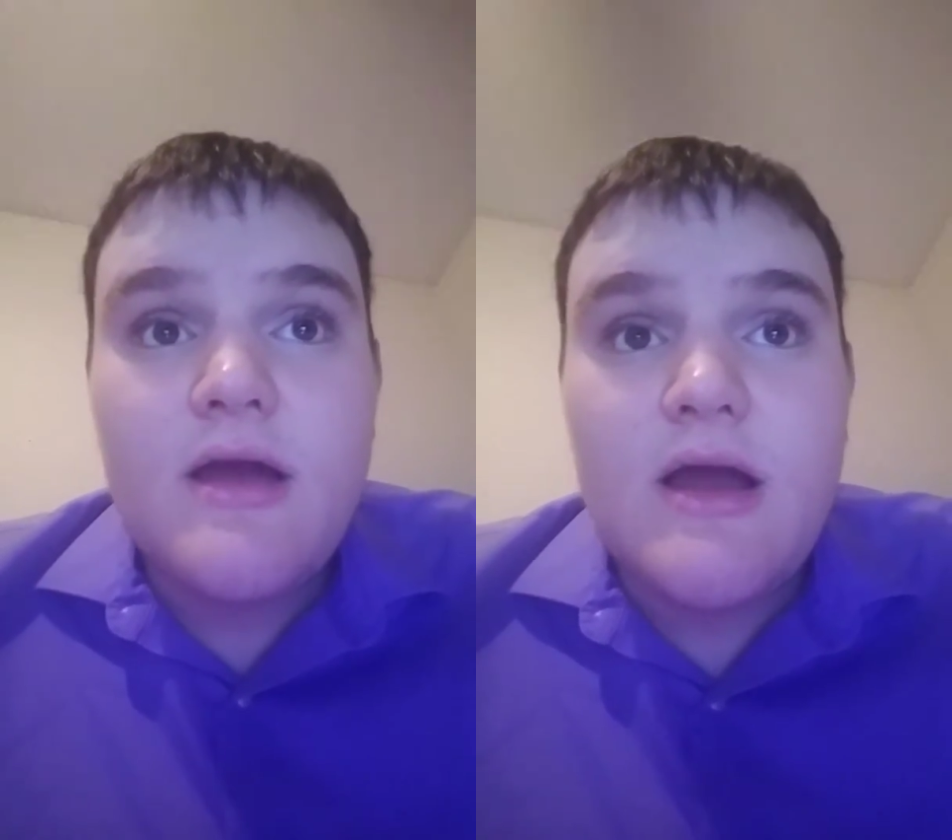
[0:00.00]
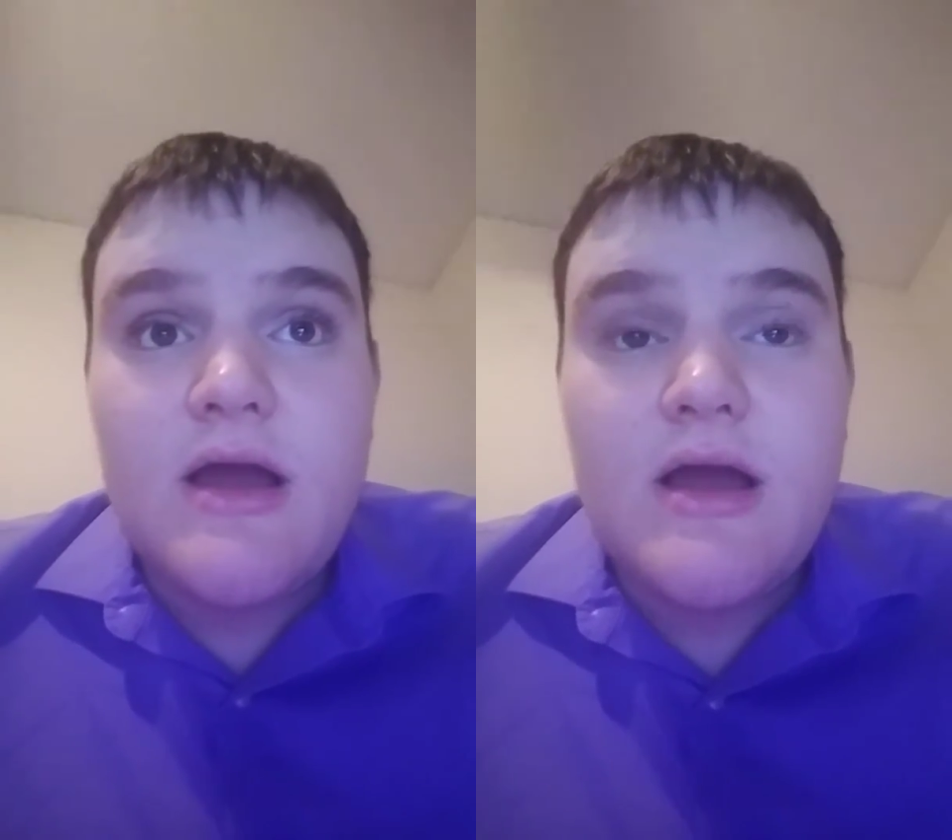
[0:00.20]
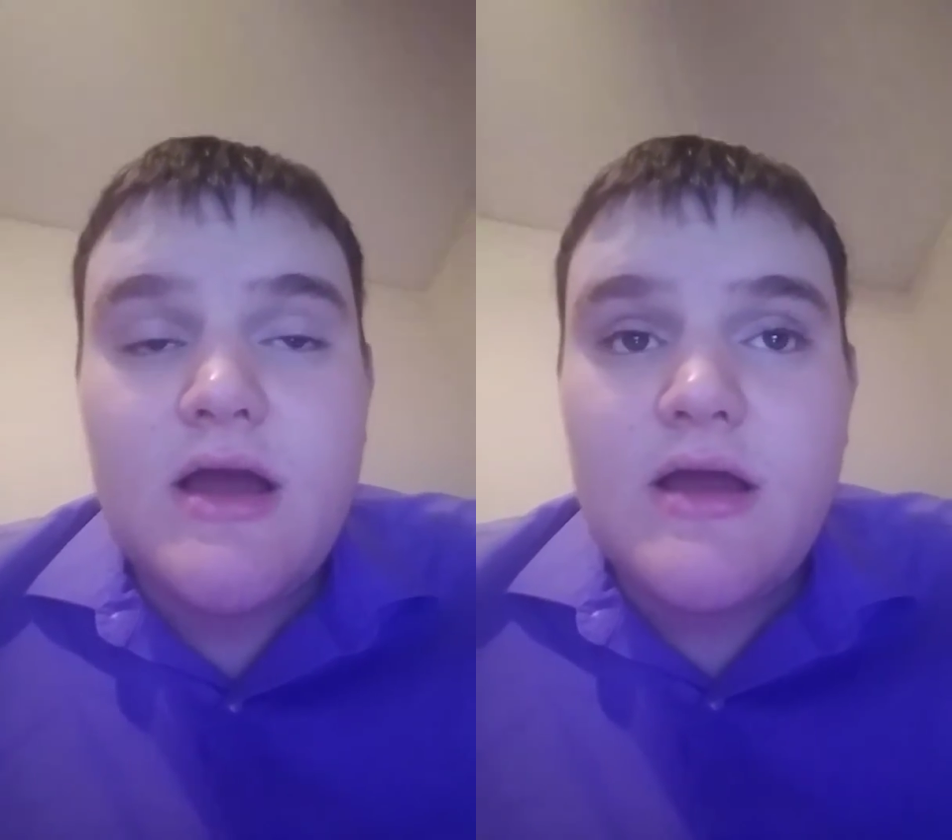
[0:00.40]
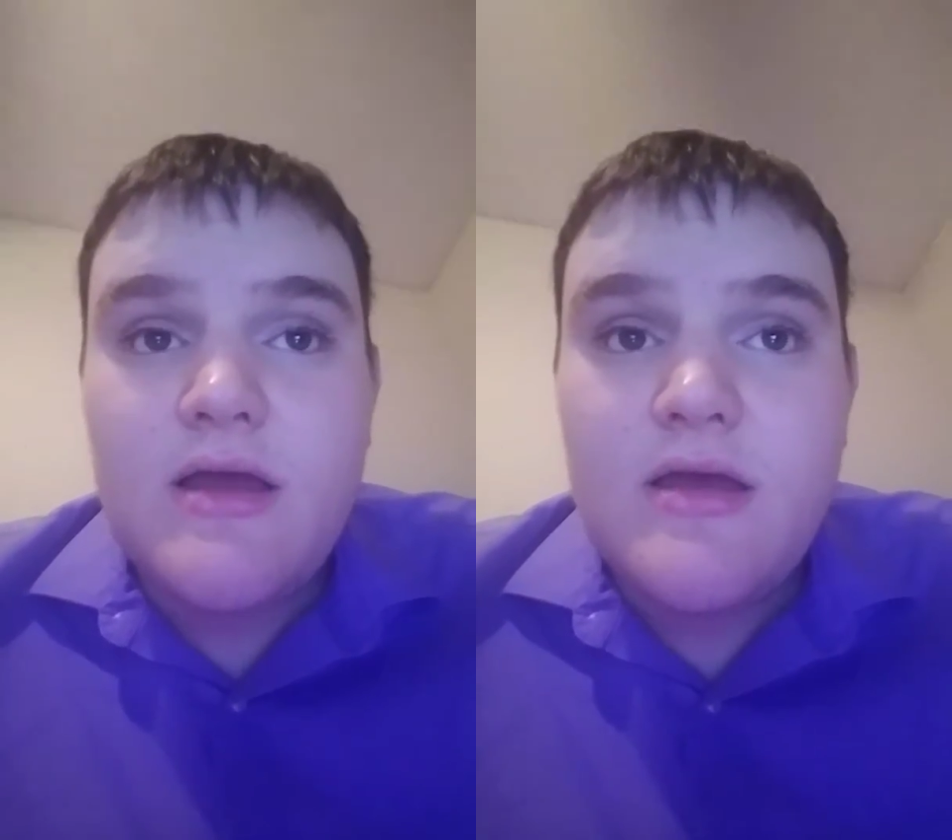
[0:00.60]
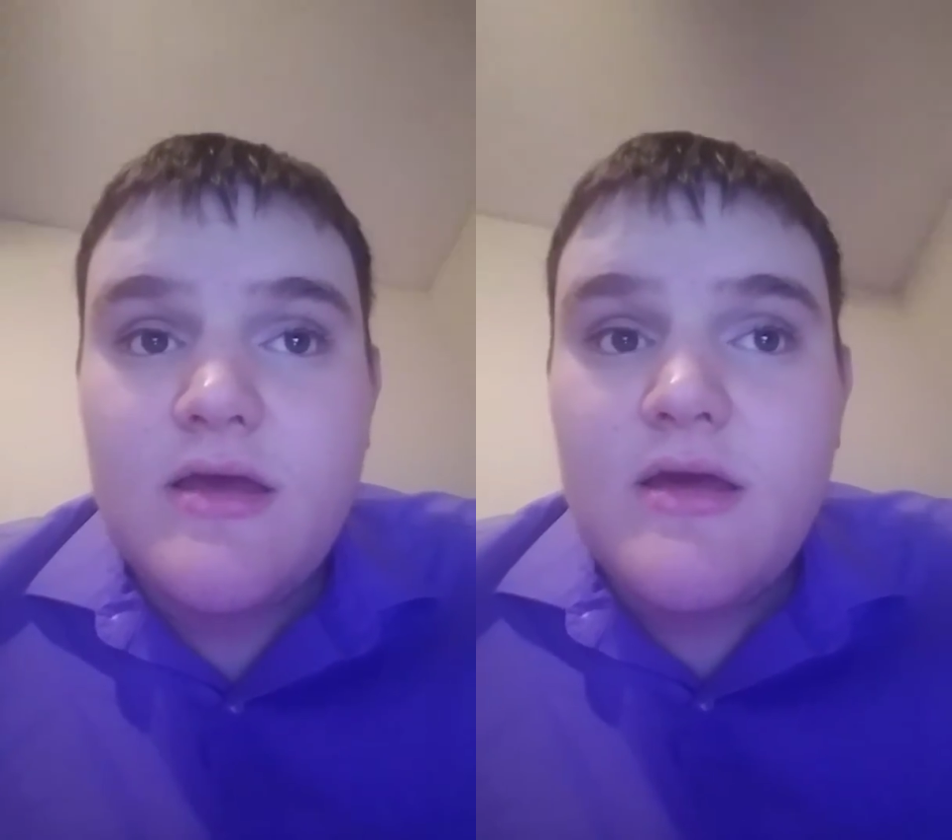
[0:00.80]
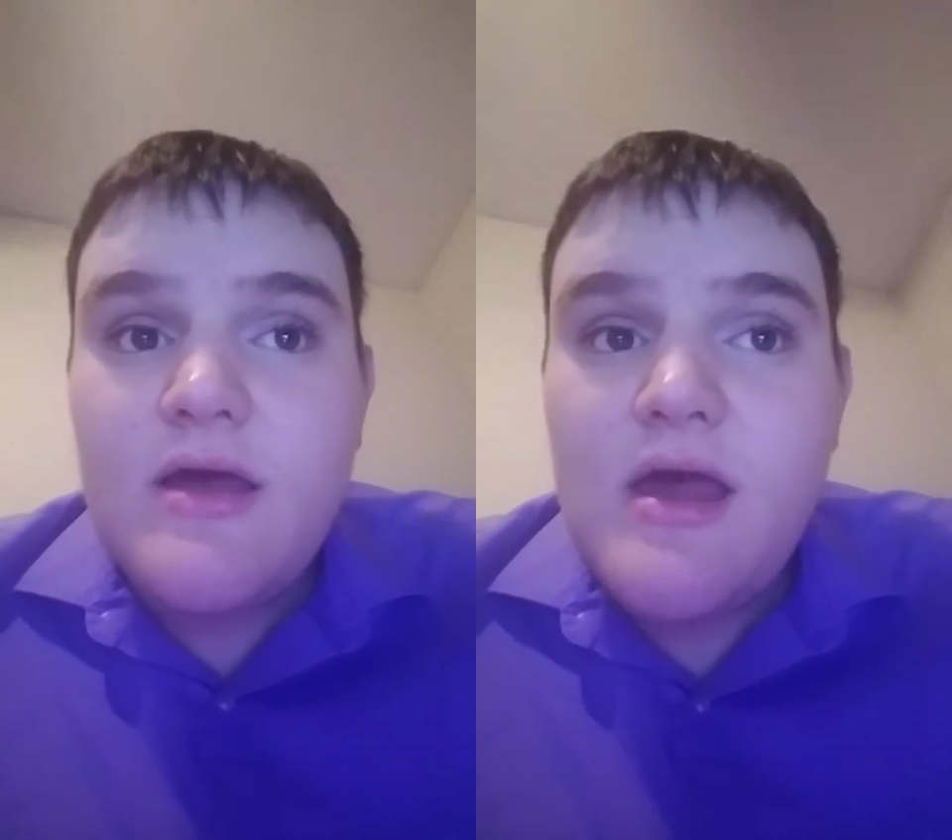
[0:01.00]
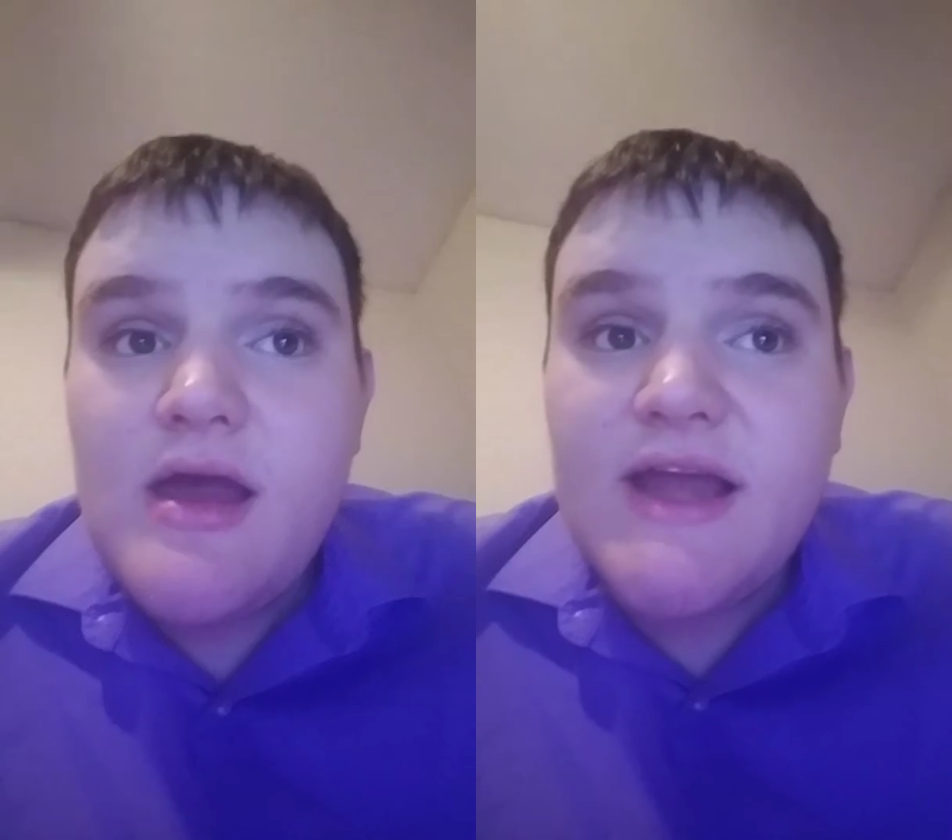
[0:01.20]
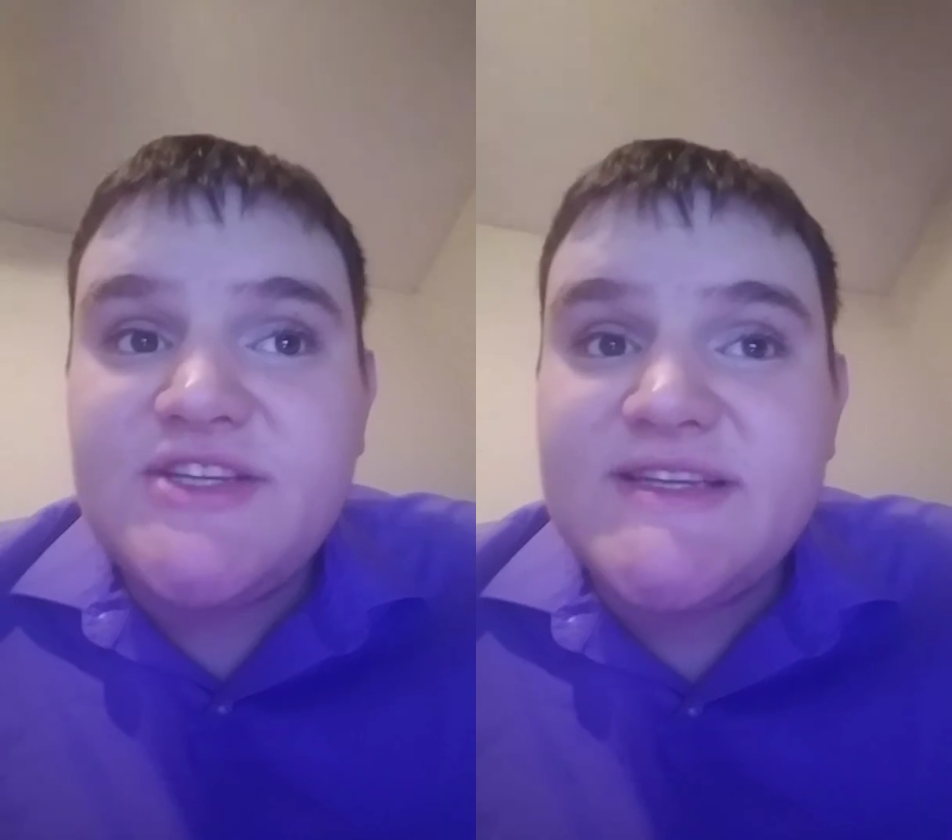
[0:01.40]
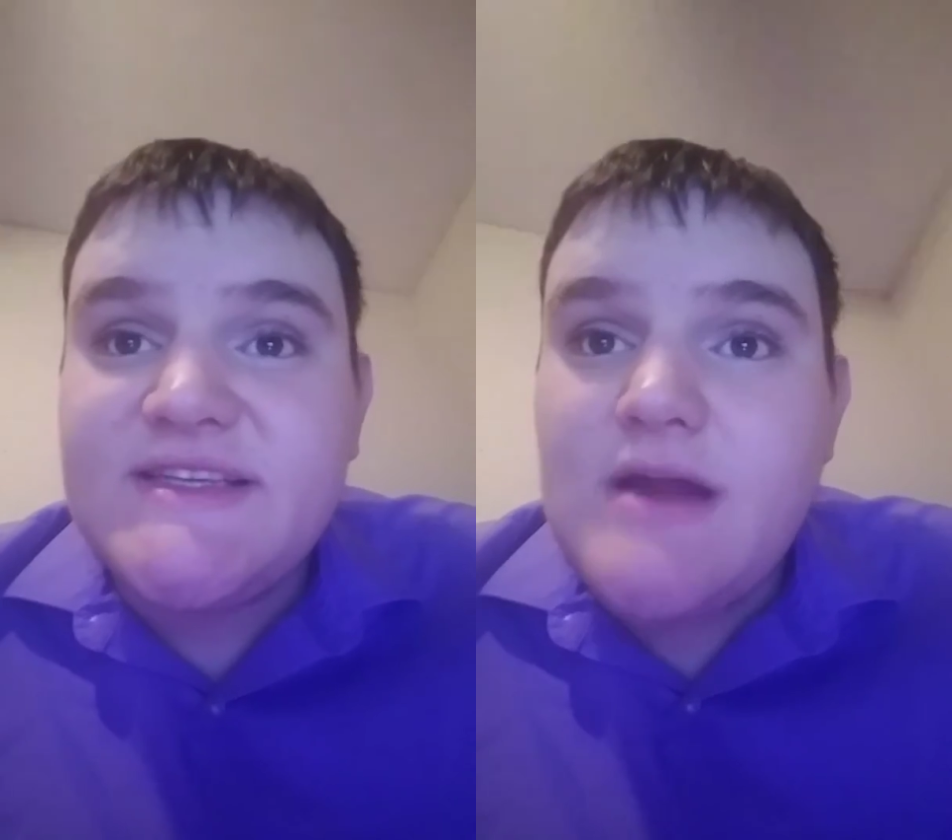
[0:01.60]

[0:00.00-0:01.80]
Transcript: Uh, I just